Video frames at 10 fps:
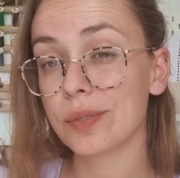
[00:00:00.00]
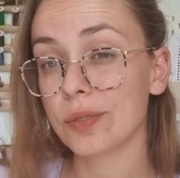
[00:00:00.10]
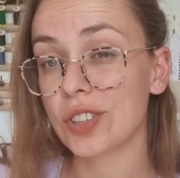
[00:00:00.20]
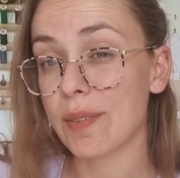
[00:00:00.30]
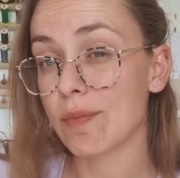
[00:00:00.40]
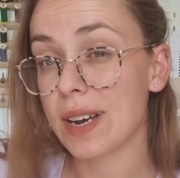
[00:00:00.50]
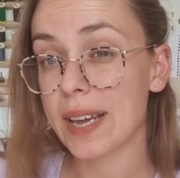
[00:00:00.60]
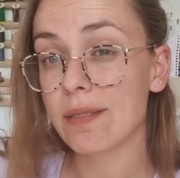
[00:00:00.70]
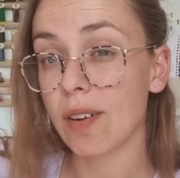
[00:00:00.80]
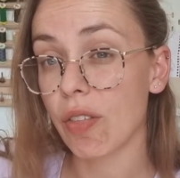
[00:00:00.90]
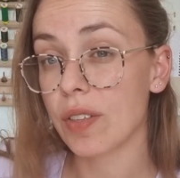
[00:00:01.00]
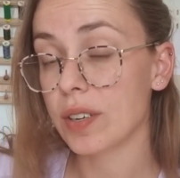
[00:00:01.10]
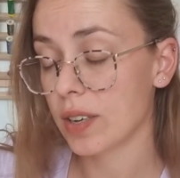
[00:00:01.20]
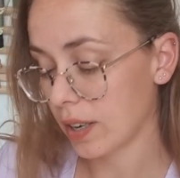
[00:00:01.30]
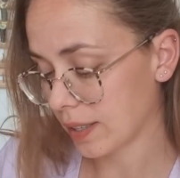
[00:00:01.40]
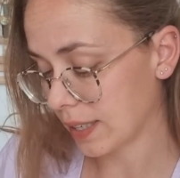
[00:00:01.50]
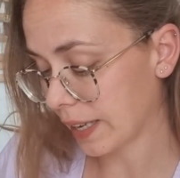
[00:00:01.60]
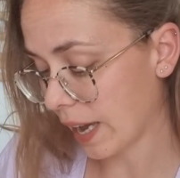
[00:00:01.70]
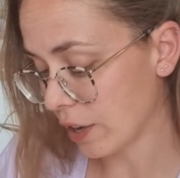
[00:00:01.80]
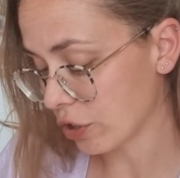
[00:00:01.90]
generally rather than as an
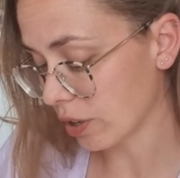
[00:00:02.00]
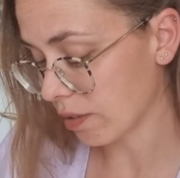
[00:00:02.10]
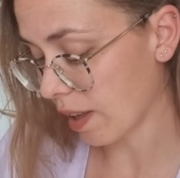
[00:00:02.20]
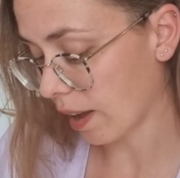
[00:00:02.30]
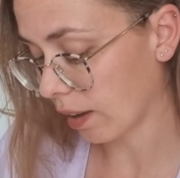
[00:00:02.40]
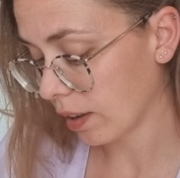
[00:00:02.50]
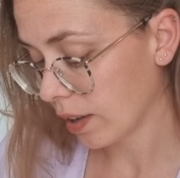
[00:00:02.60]
occasion thing.